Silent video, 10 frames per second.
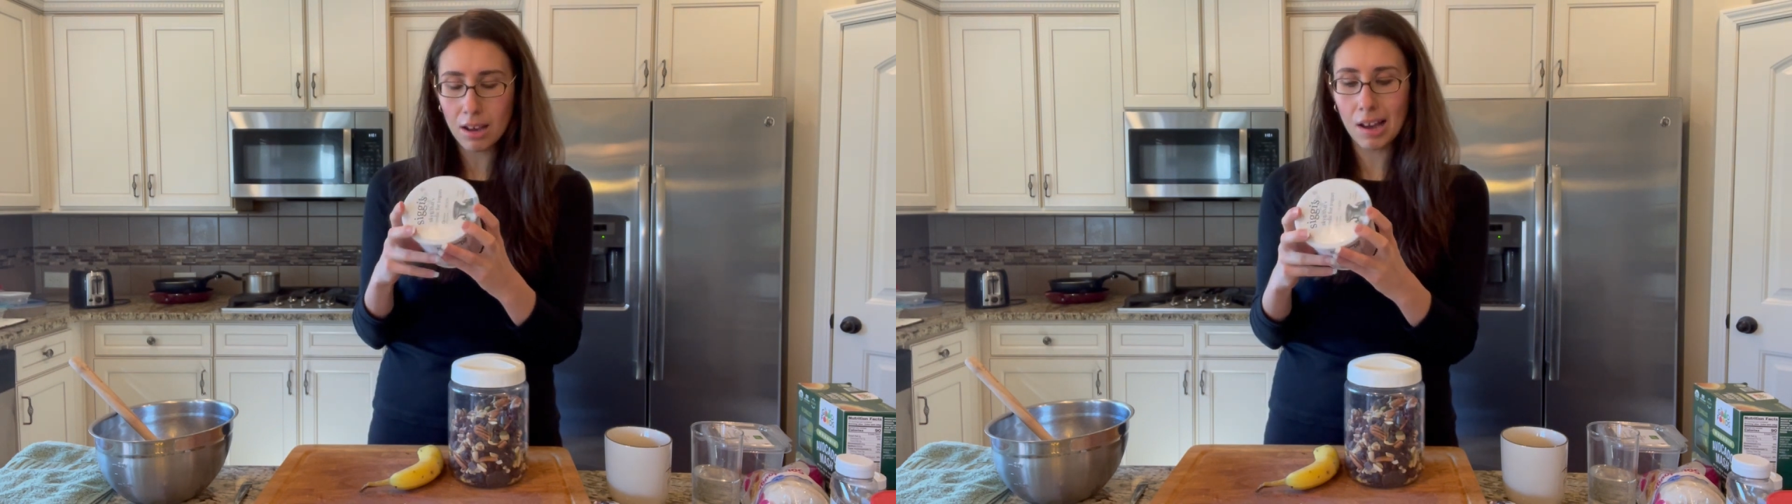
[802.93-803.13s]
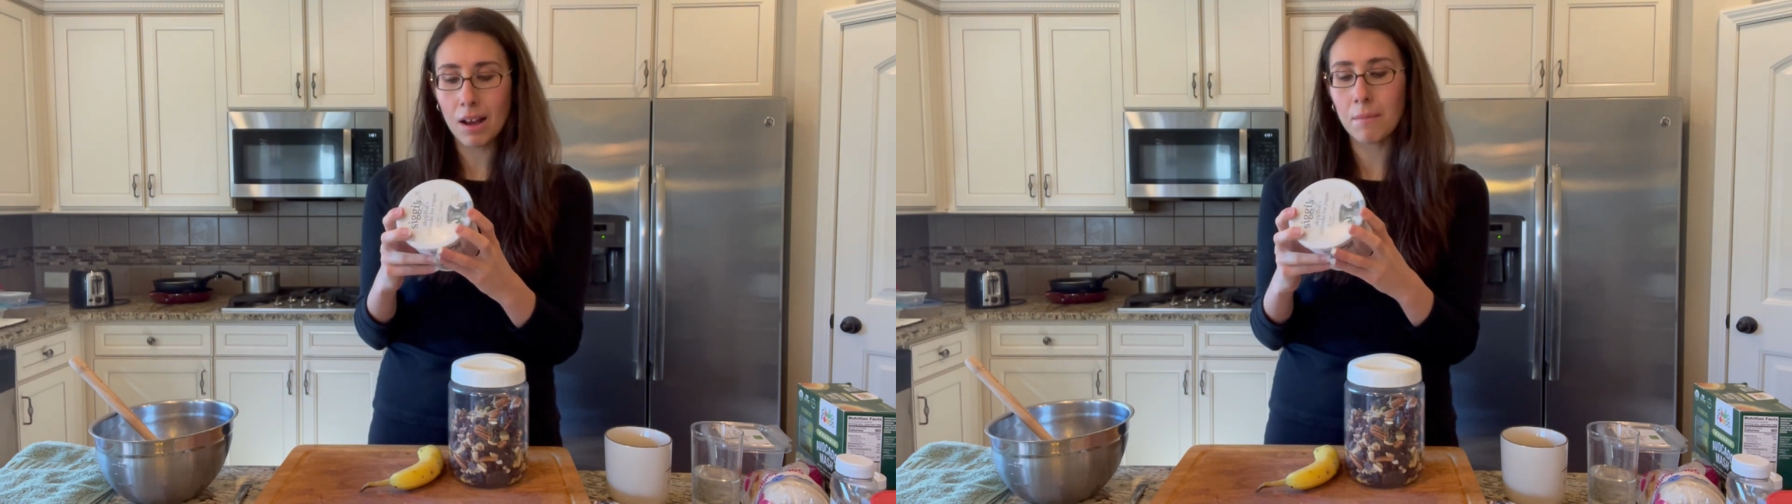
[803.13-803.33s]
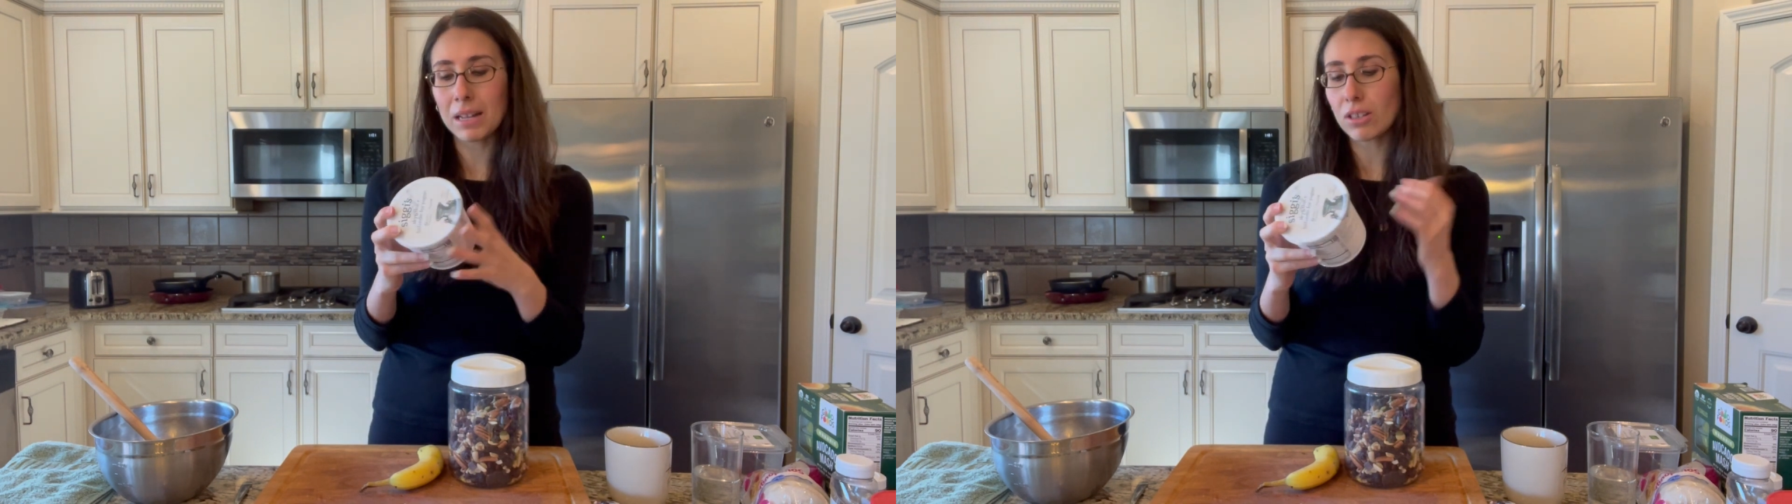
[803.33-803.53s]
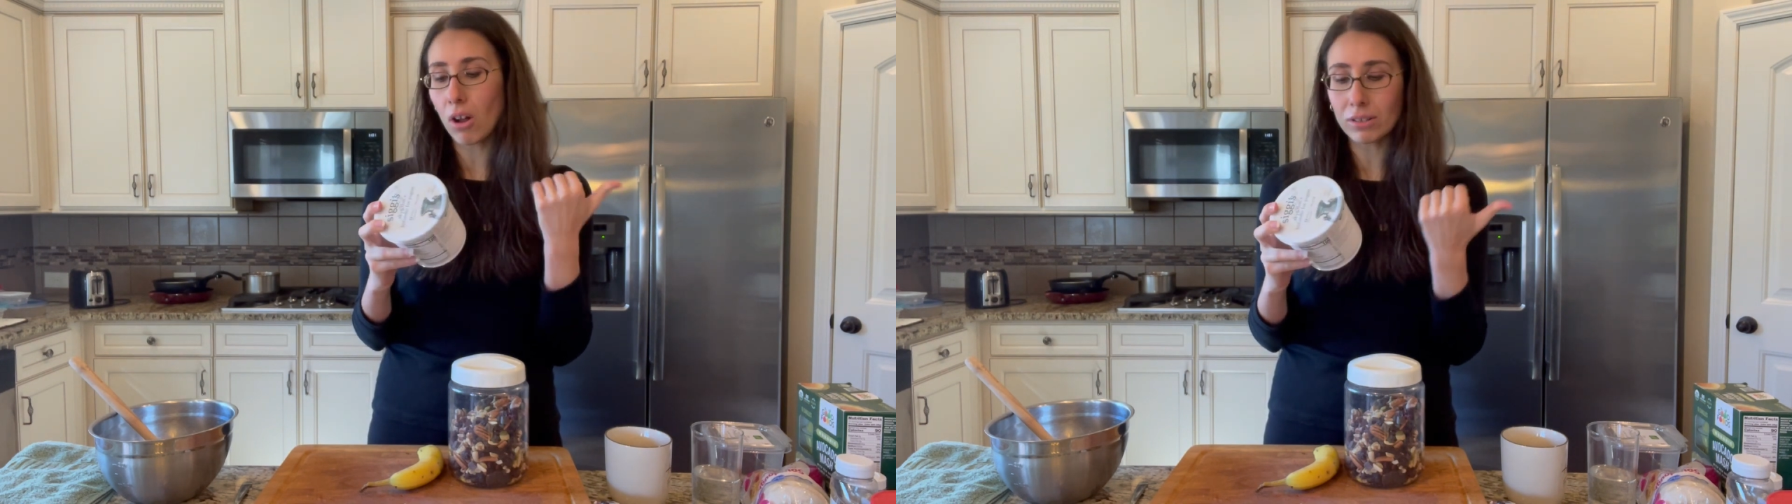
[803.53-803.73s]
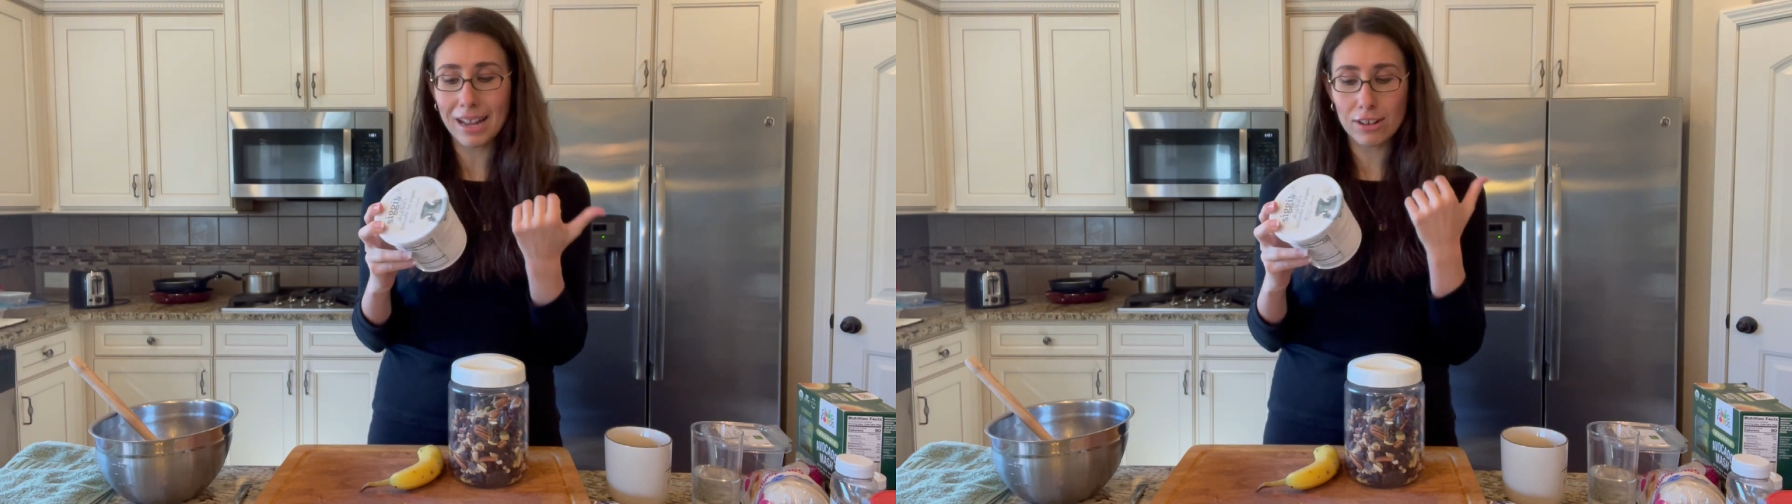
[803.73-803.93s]
It's
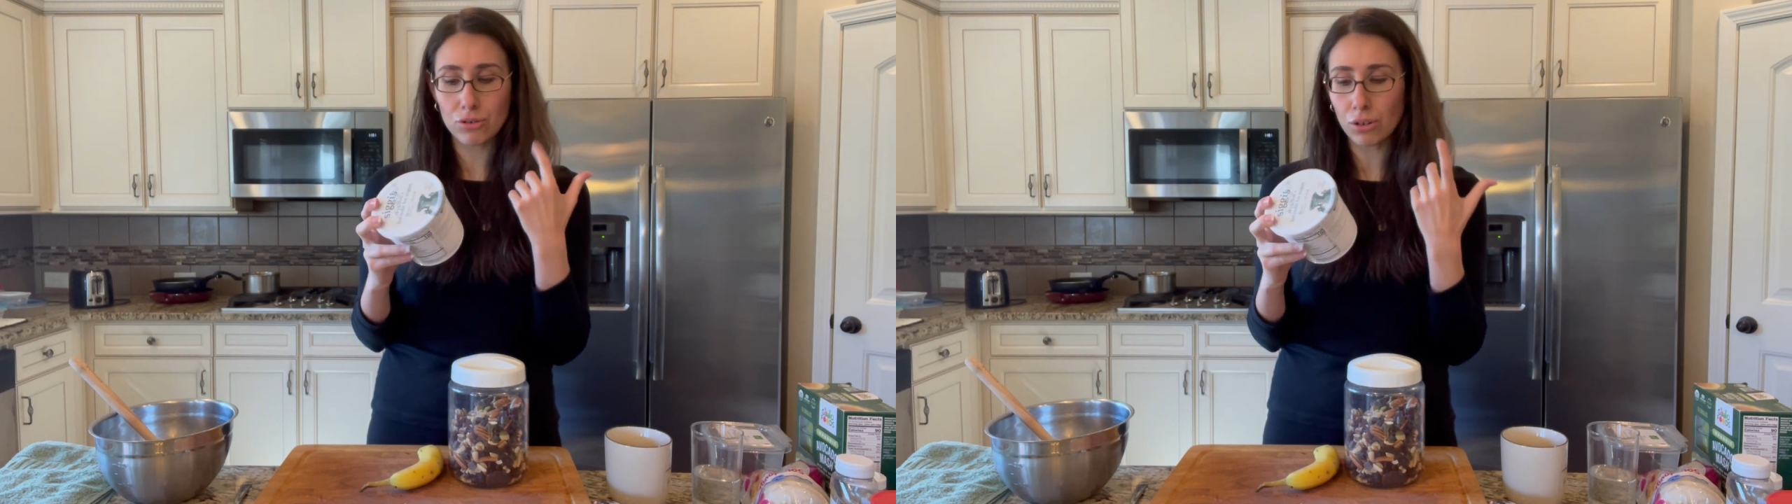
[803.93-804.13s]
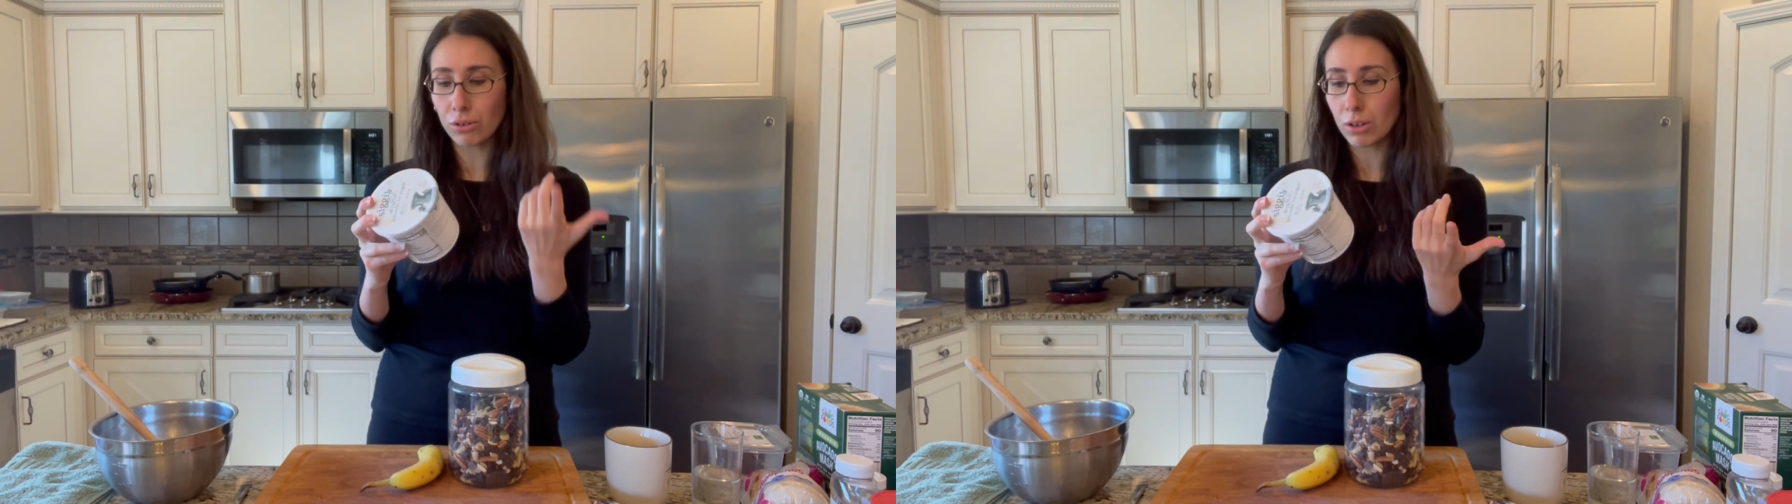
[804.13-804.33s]
all natural,